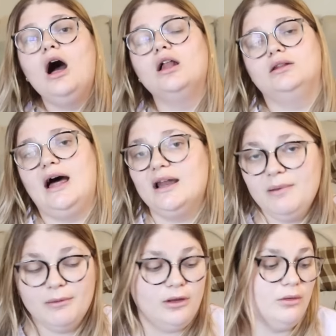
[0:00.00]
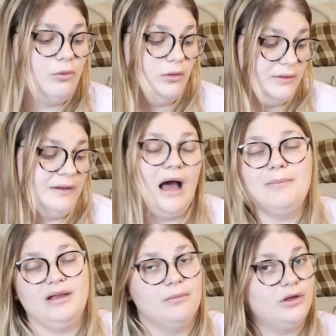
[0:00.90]
A lot of people will
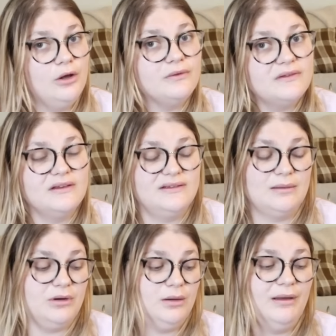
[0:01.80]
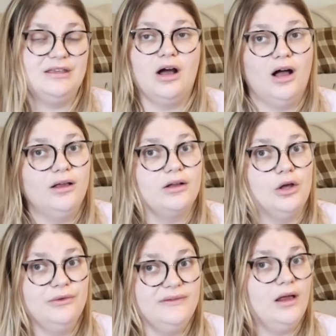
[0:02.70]
not pick up coats in the summer, but y'all
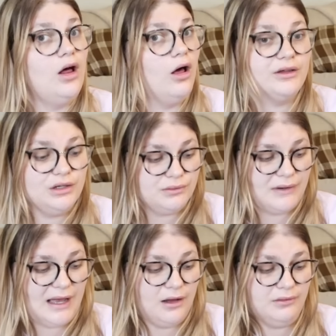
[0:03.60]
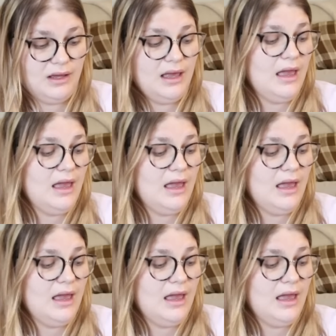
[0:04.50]
coats sell all year round.